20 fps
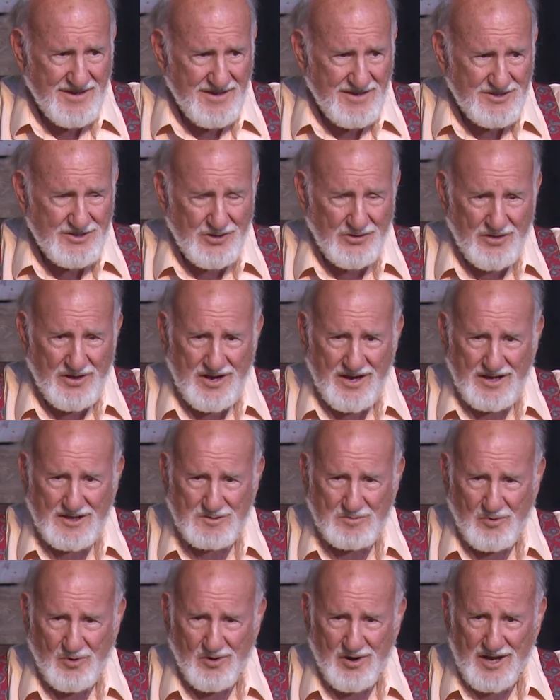So the
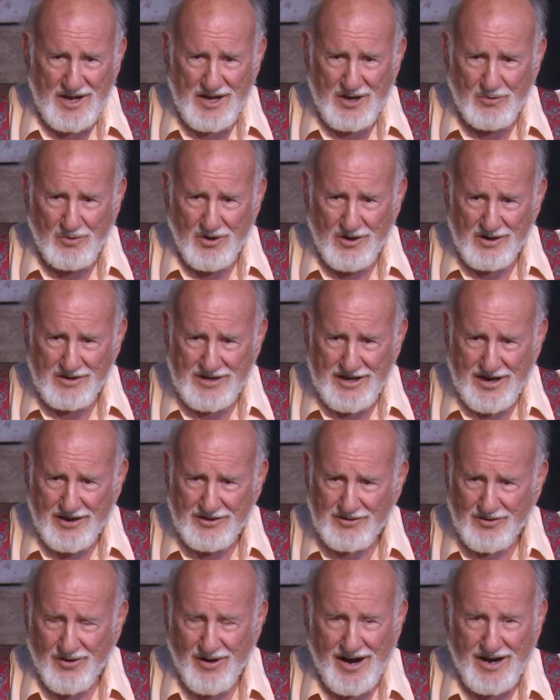next morning, he walked
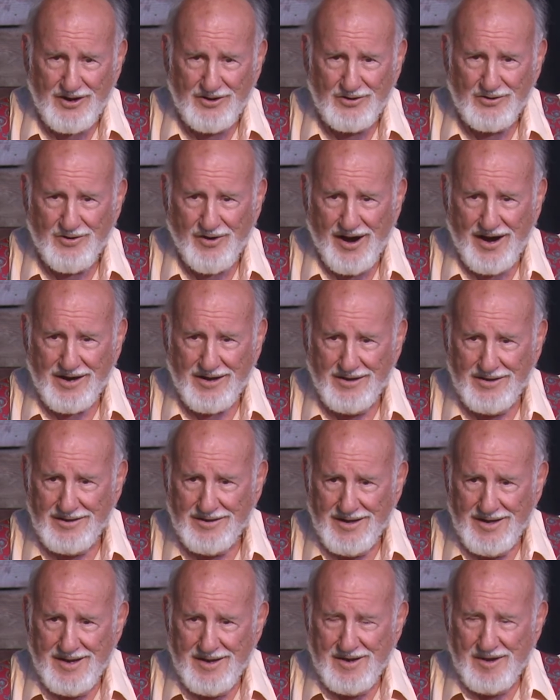out, crackle, crackle,
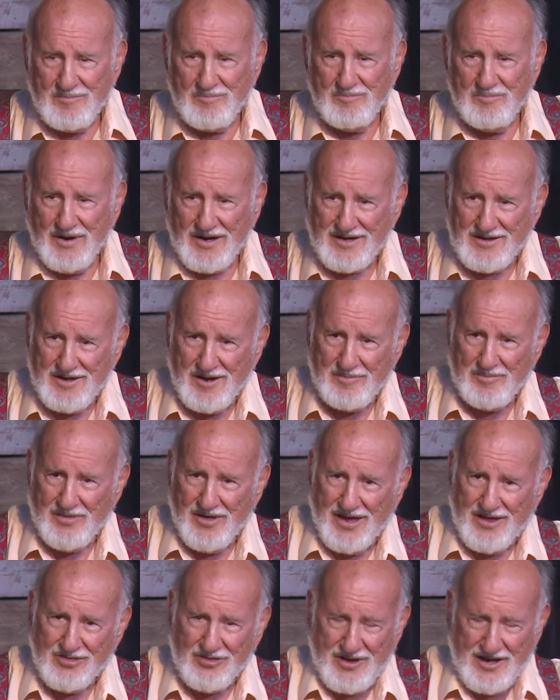and picked up
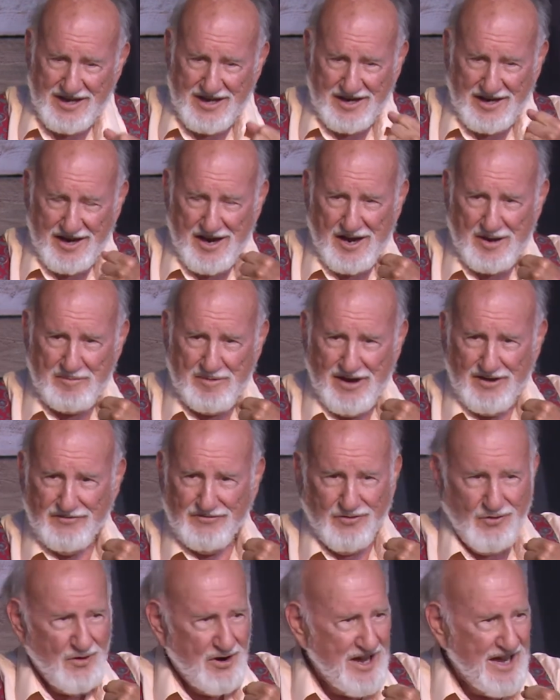that thing and got about
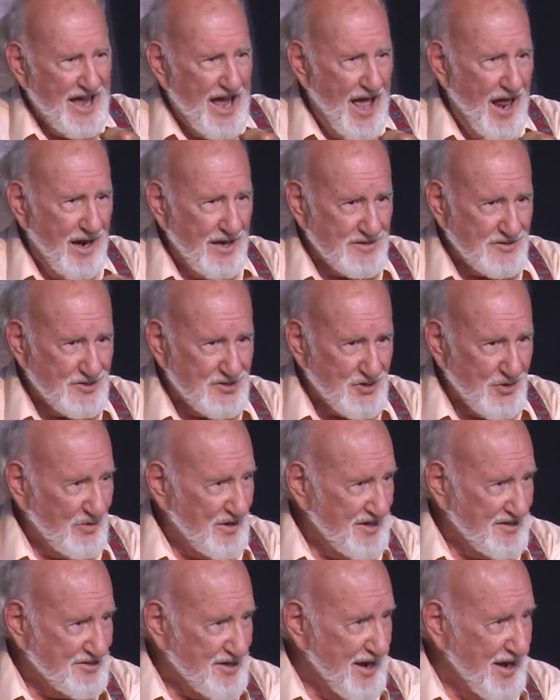40 gallons
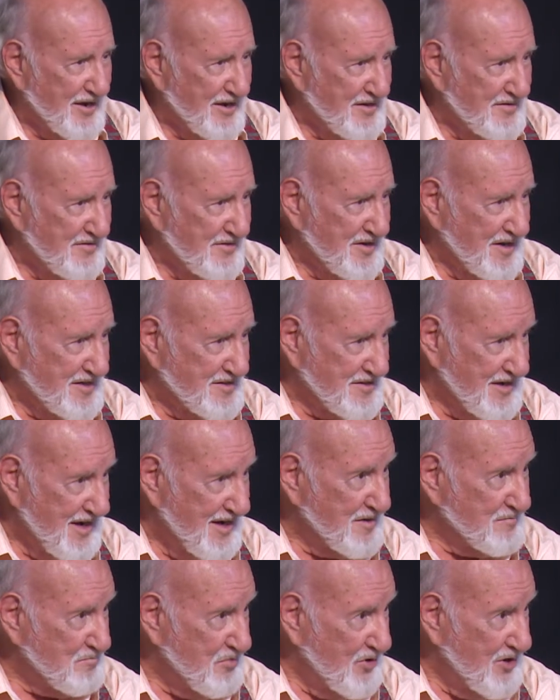squeezed out of it. And he said,
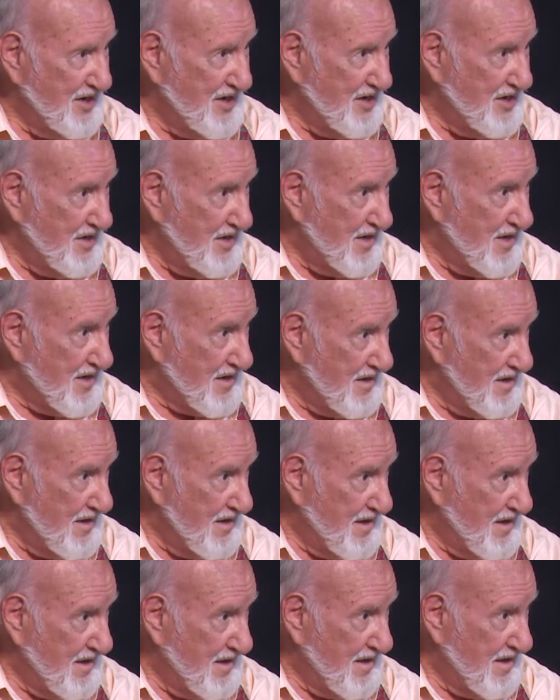that's pretty good.
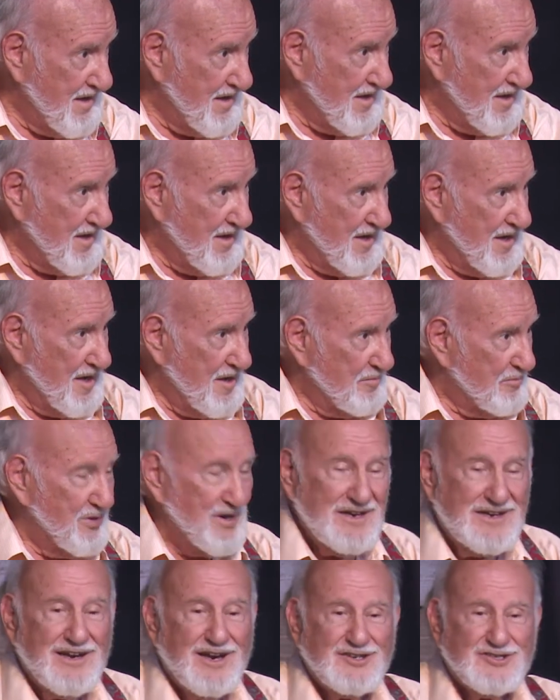
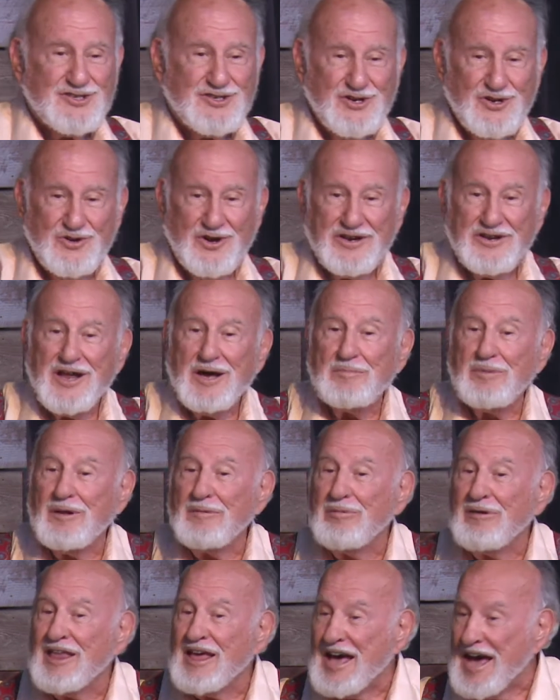But let's do a double
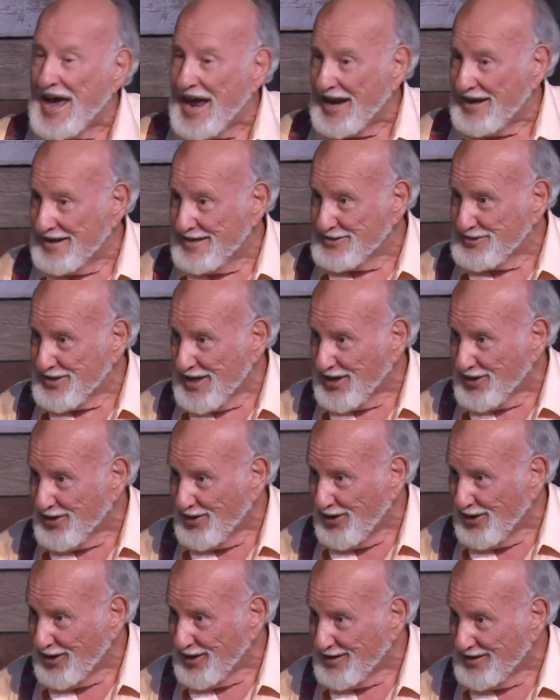blind, as they
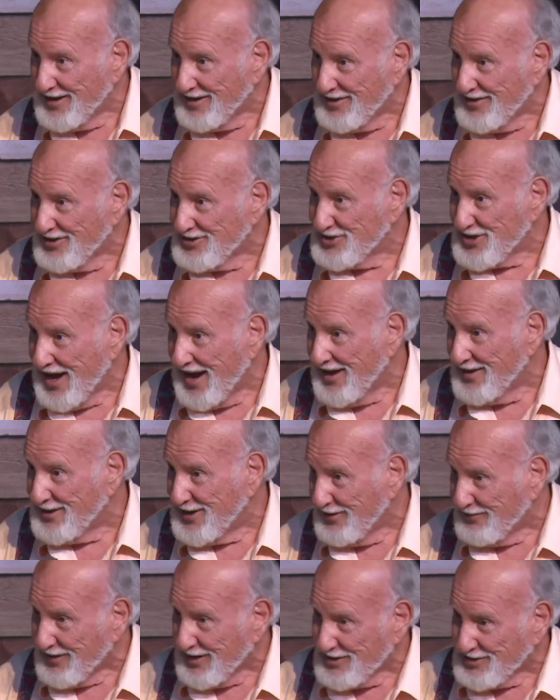call it in the
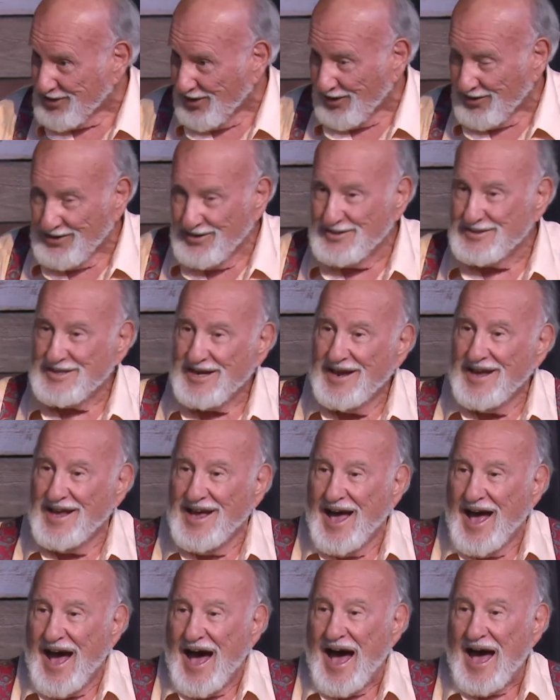scientific circles.
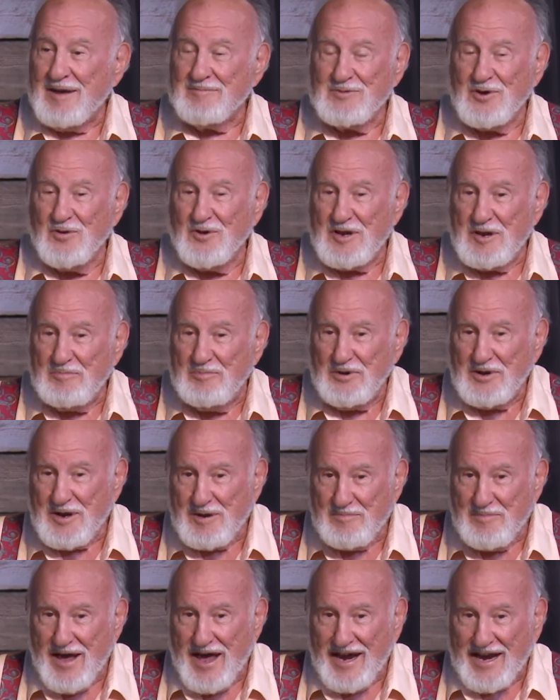I'm going to put
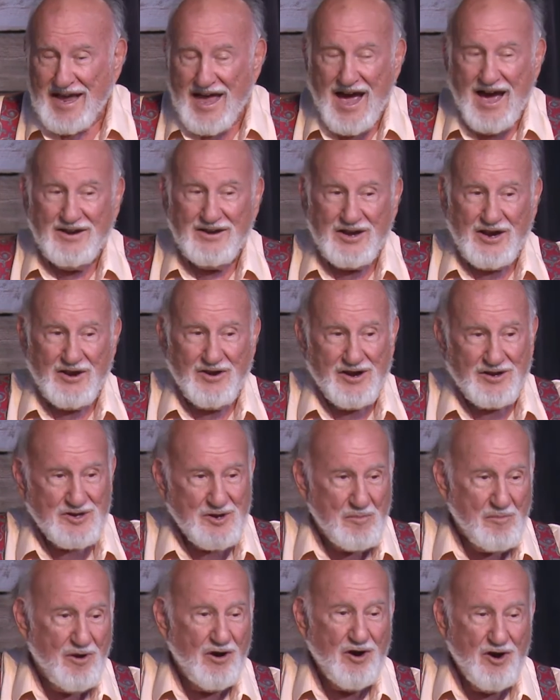it back out here, and
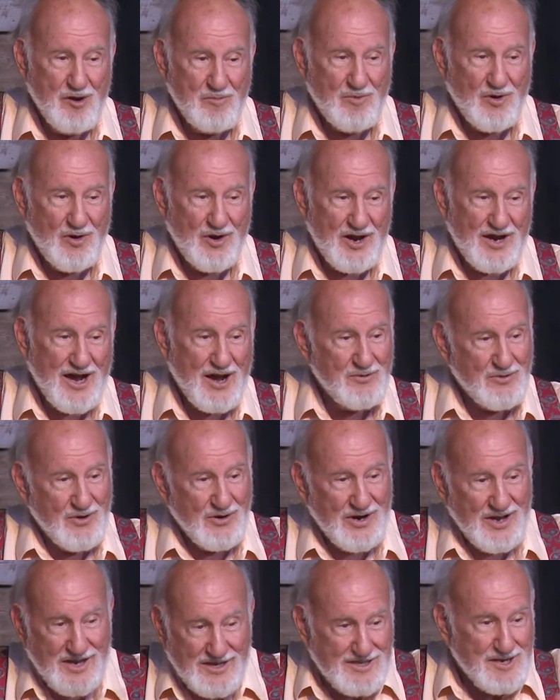tomorrow morning, I
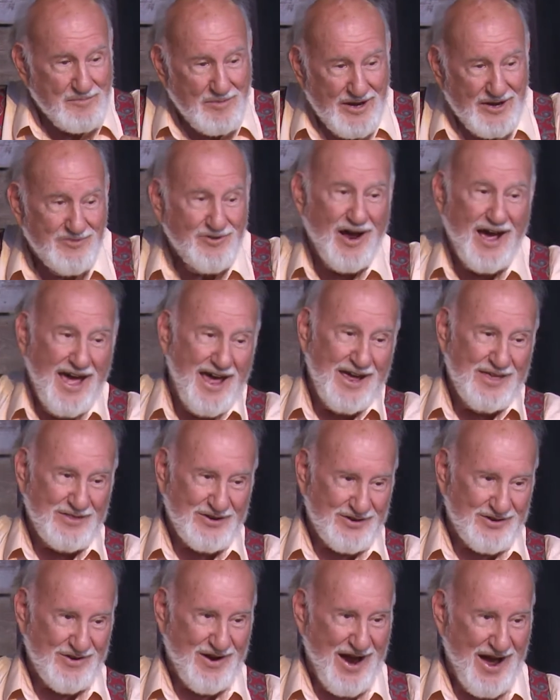want it to be dry and
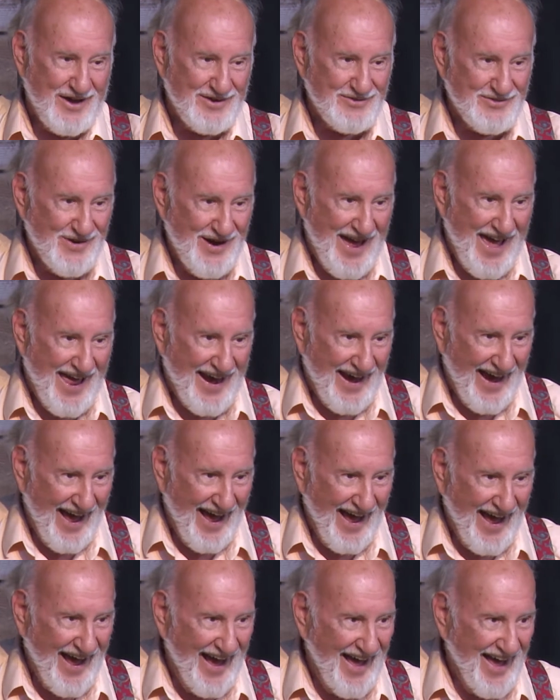the ground
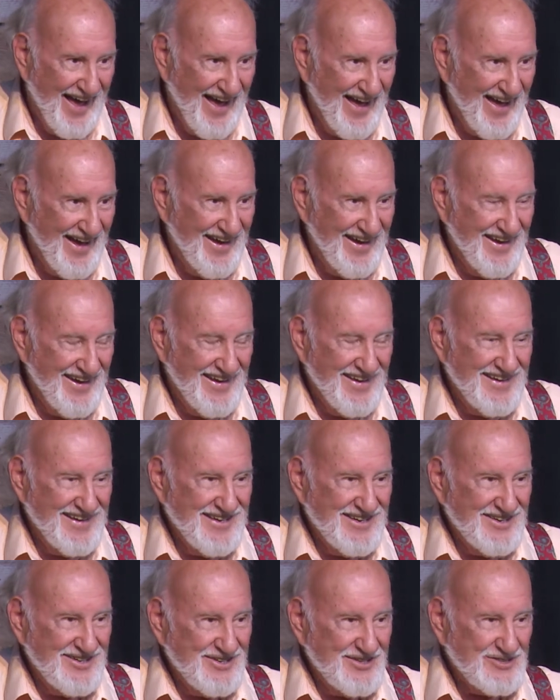wet.
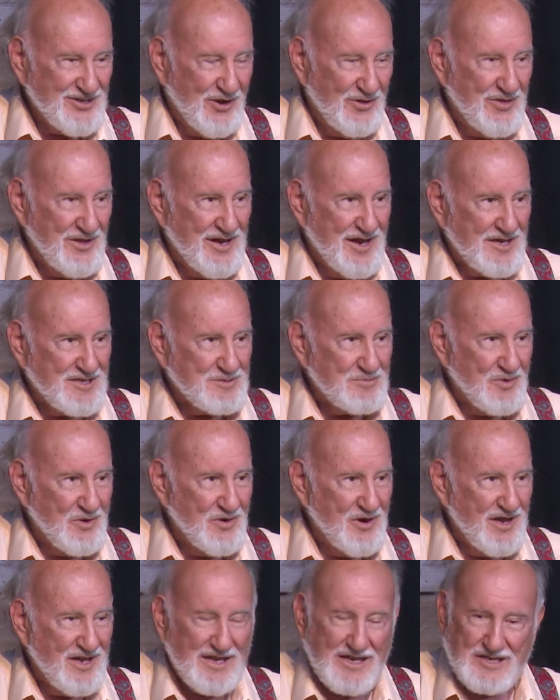So the next
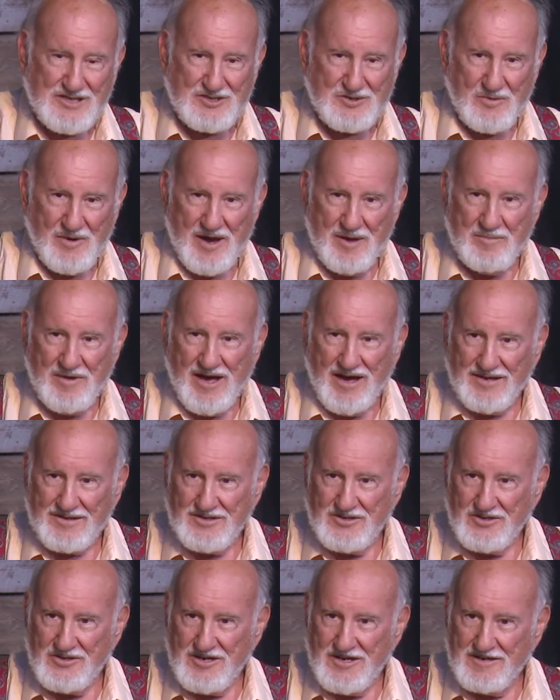morning, he swam out
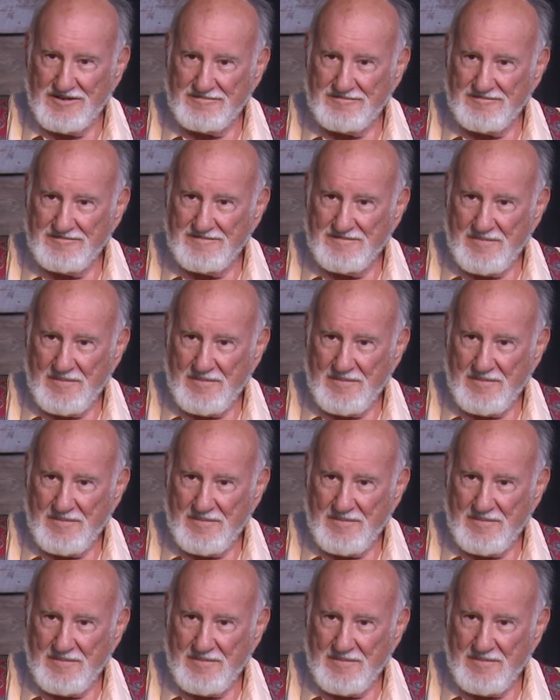to it.